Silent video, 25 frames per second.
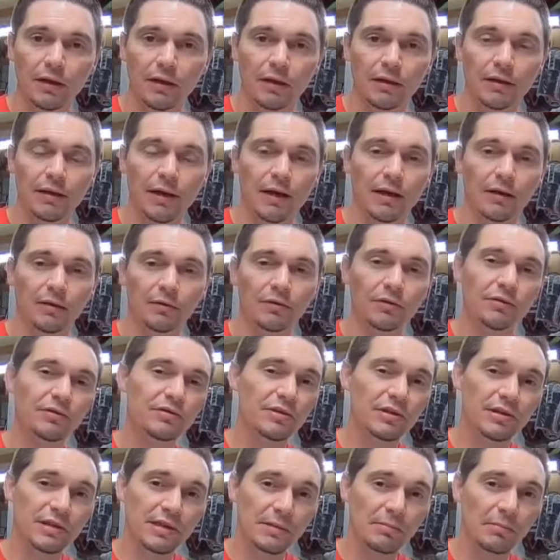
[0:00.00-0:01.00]
Now you'll
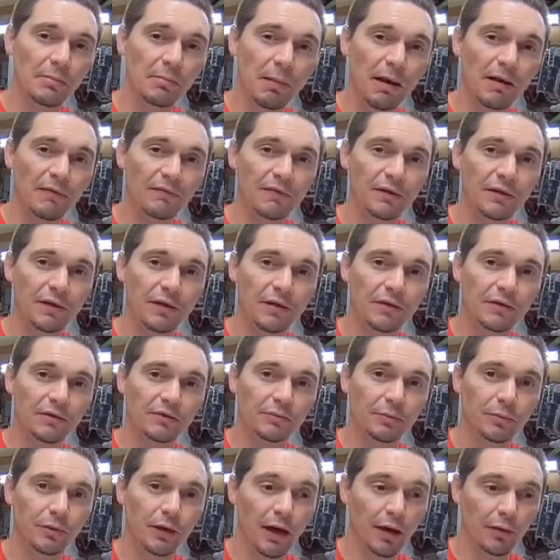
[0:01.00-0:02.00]
see some of my videos
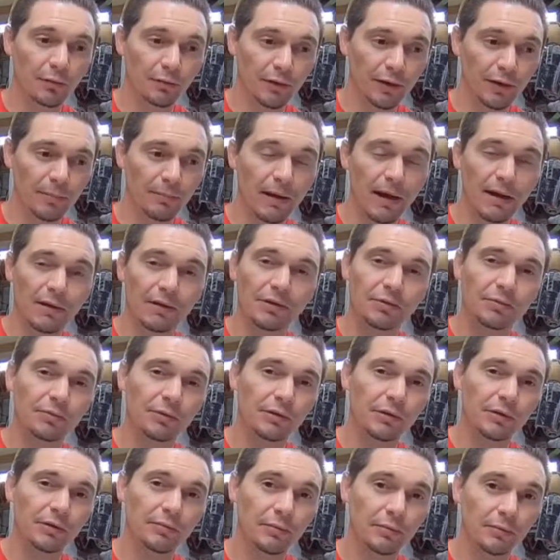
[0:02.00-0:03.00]
where I'll run a battery
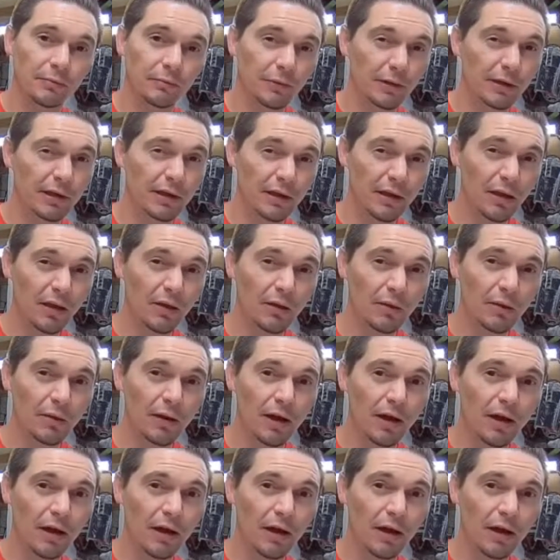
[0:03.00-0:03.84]
really low,